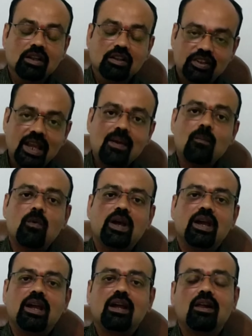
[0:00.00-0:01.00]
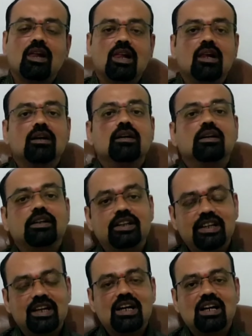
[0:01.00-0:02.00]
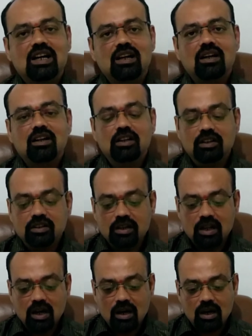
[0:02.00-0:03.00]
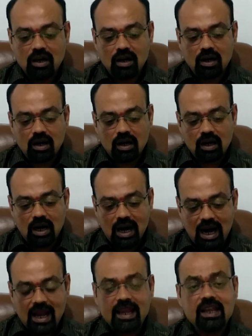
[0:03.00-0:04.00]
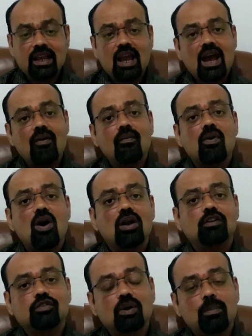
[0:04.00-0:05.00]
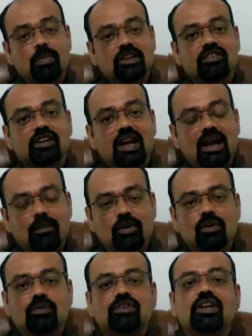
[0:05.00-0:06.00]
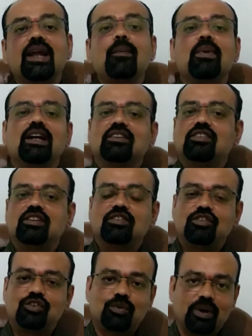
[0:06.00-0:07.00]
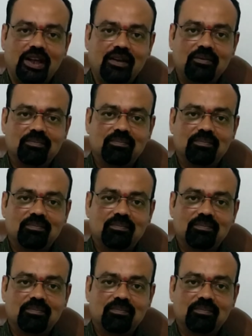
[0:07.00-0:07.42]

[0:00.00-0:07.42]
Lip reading: Same way, here I have also prescribed you 3 medicines today.